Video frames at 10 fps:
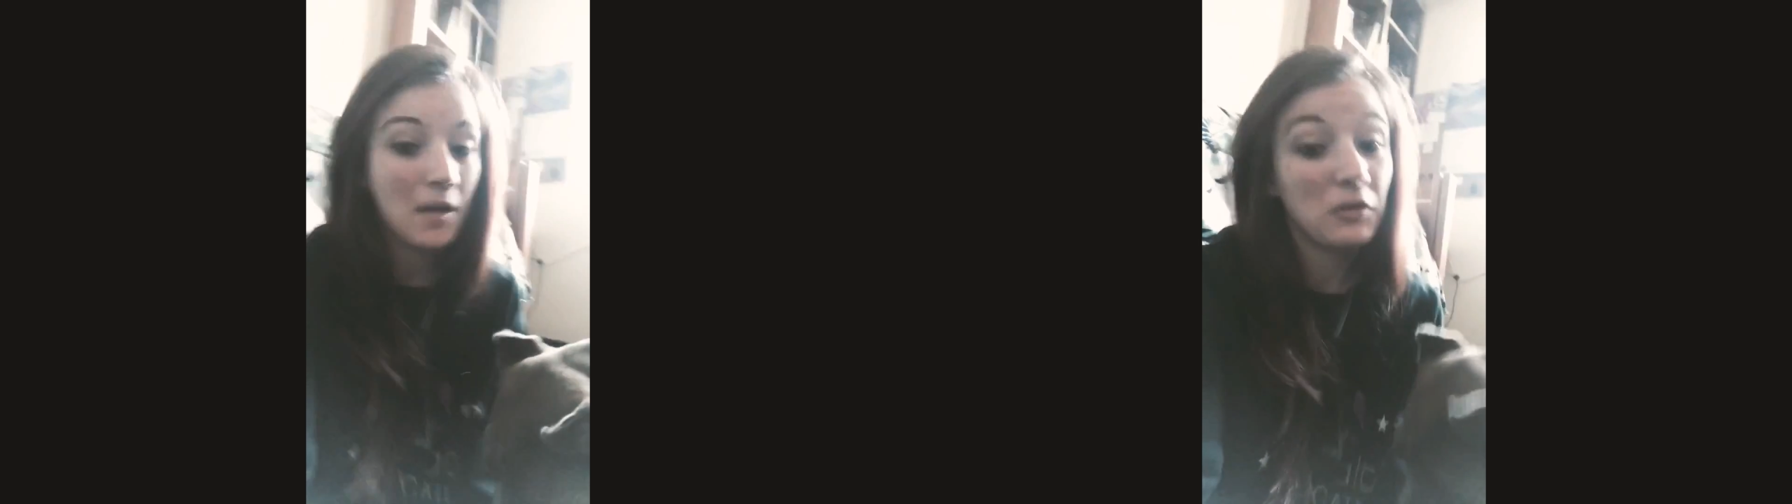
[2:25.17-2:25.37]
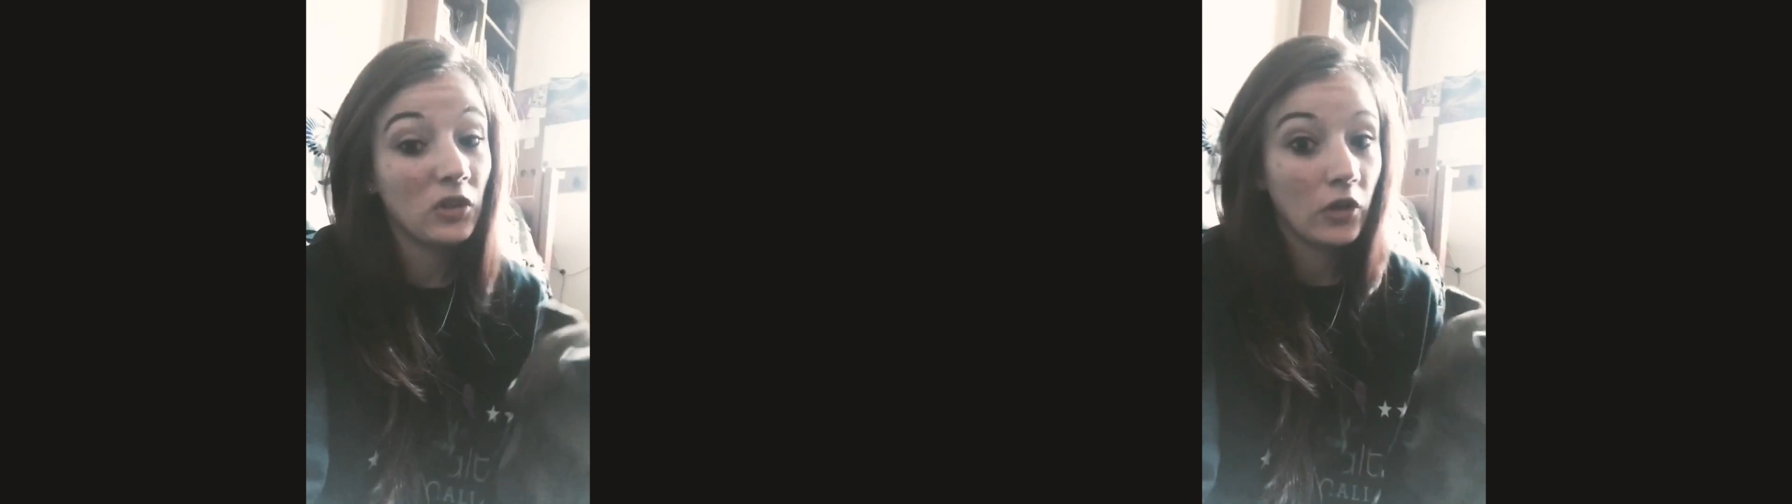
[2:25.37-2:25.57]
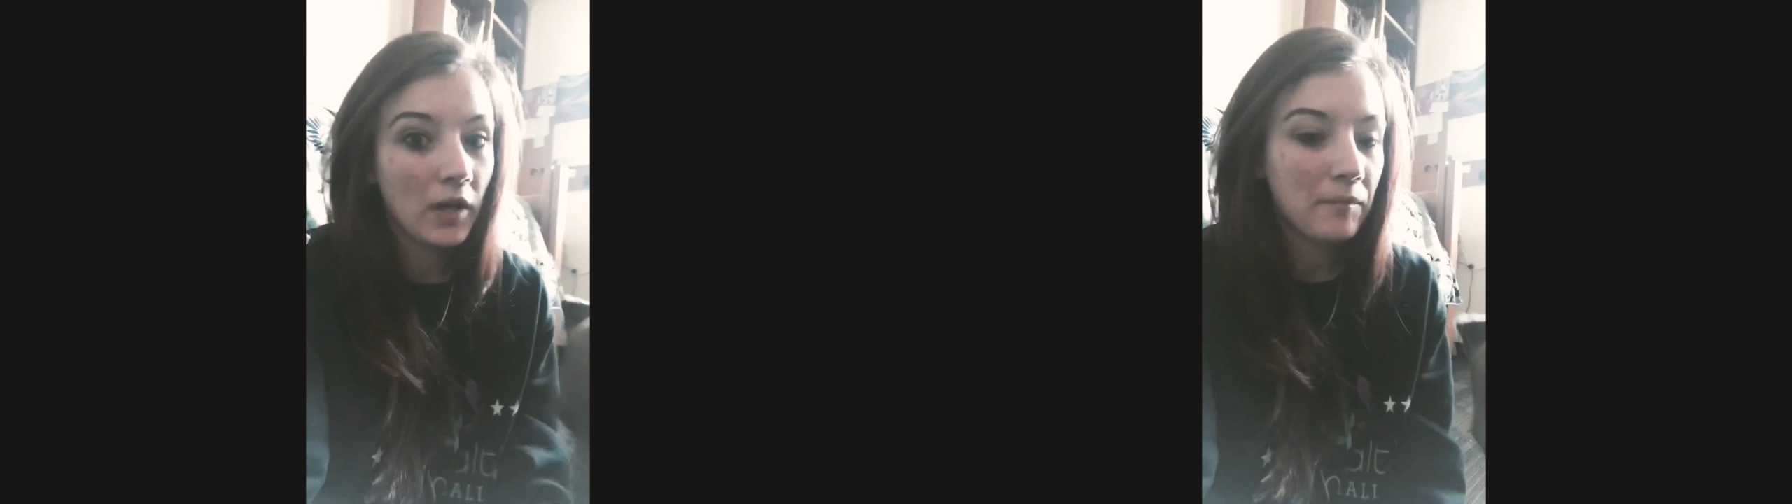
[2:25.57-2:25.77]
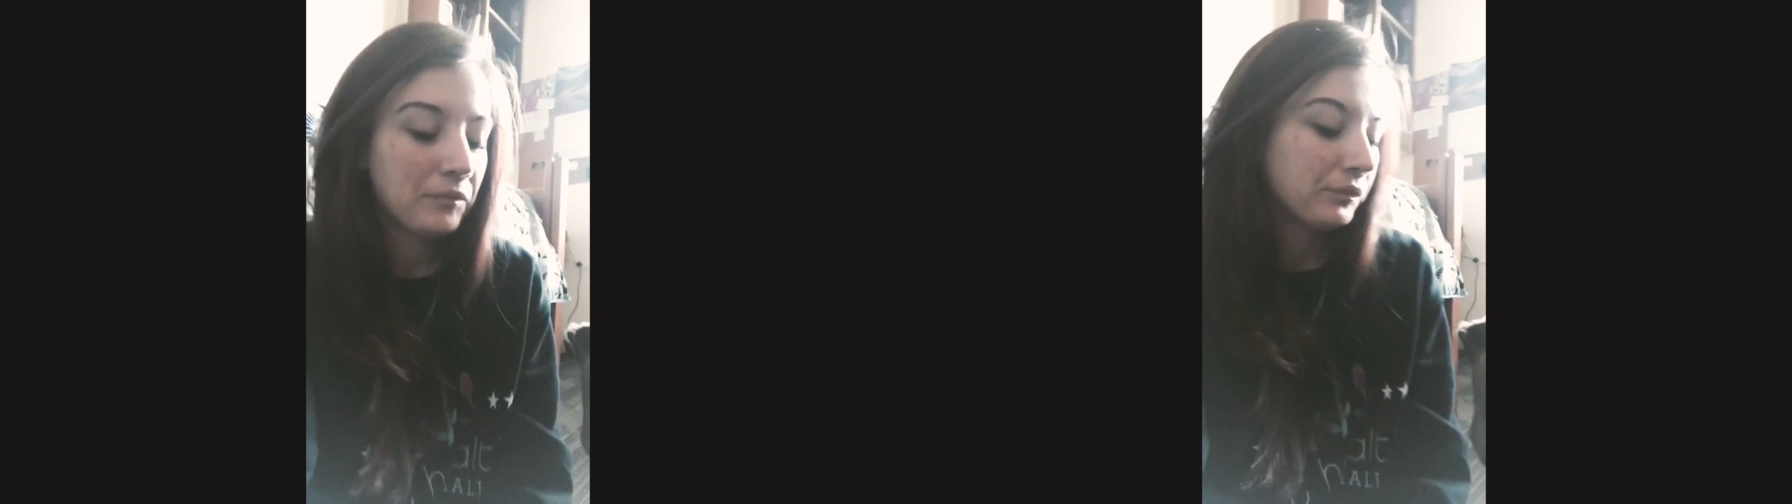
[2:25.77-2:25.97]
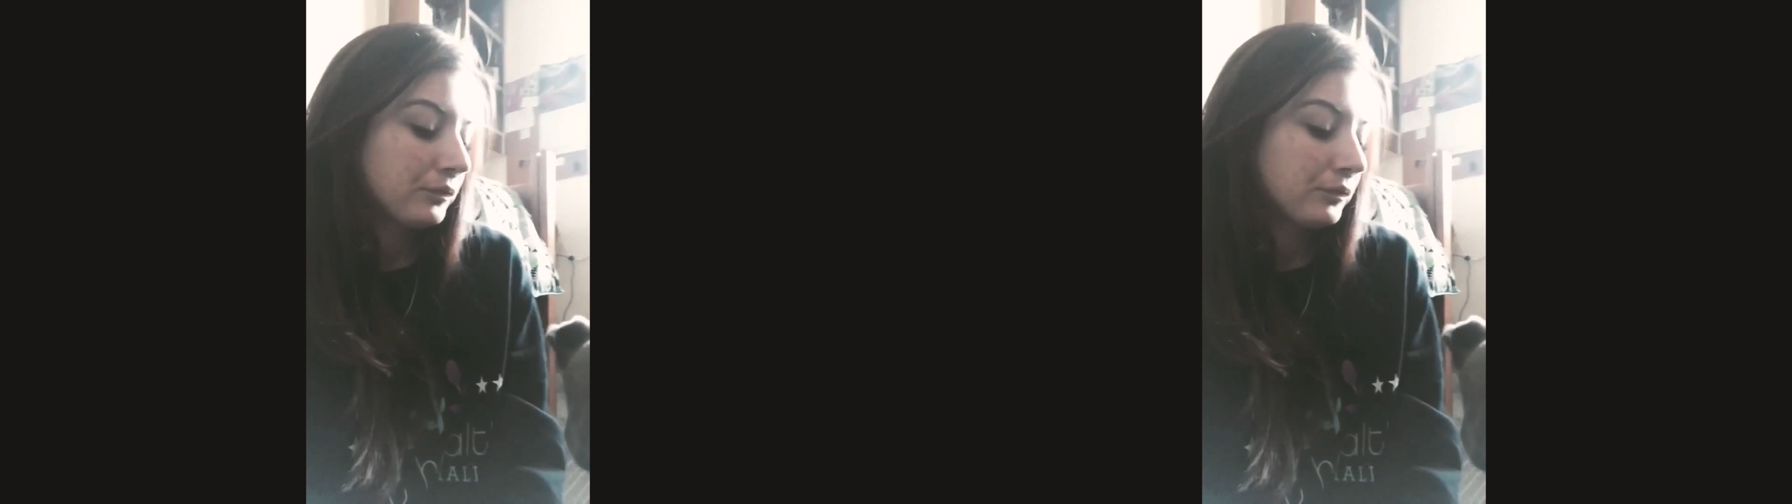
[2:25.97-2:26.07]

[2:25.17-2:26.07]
I'm on the ground.